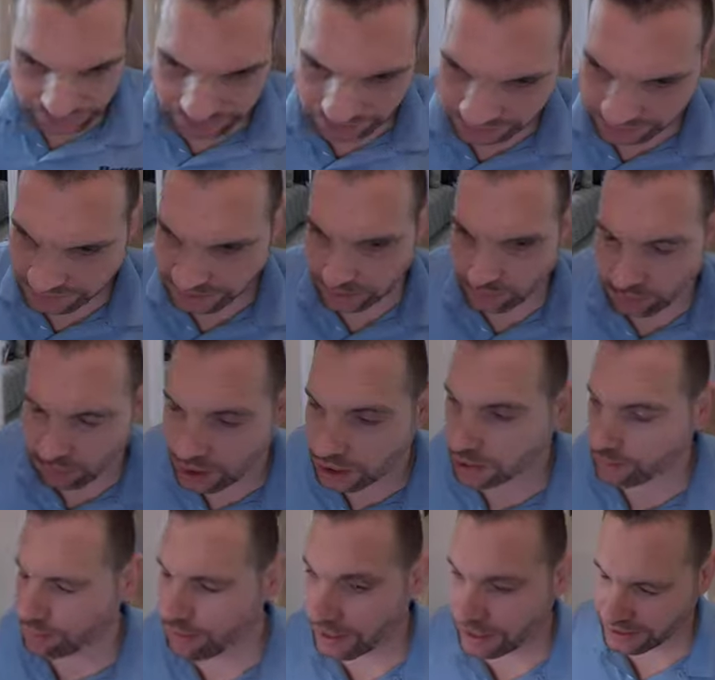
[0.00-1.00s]
Now, as I
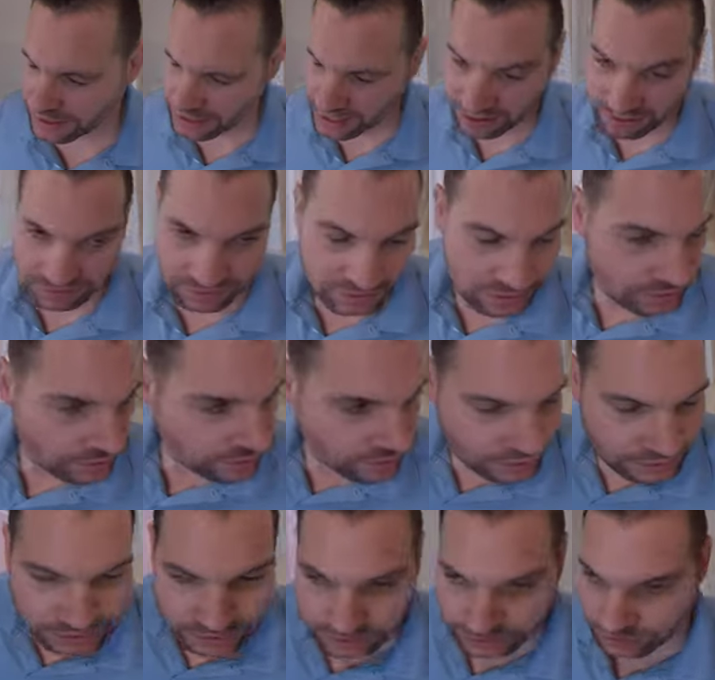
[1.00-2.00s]
walk back out,
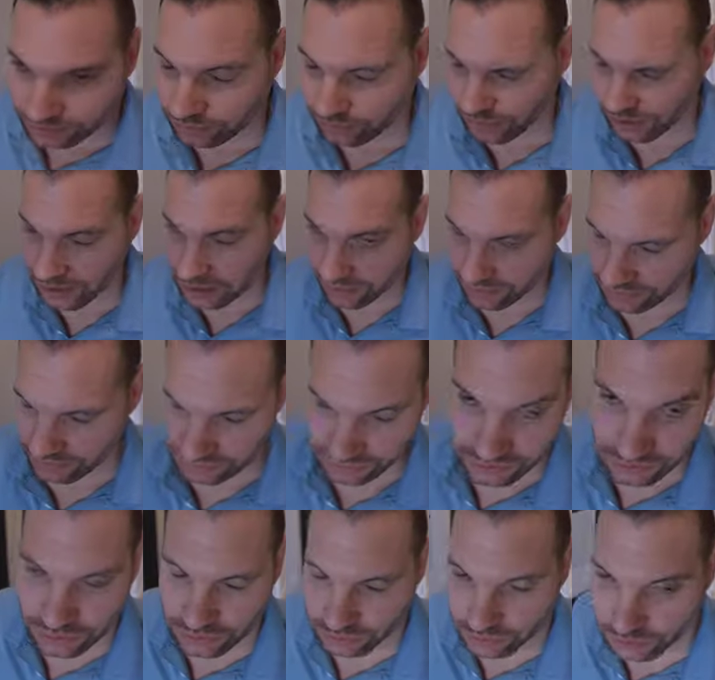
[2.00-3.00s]
you have those
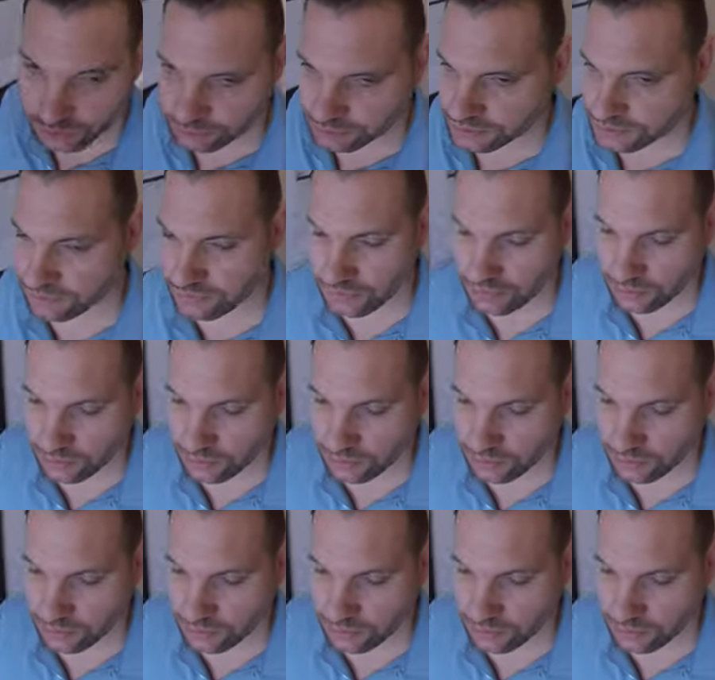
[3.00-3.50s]
two rooms, of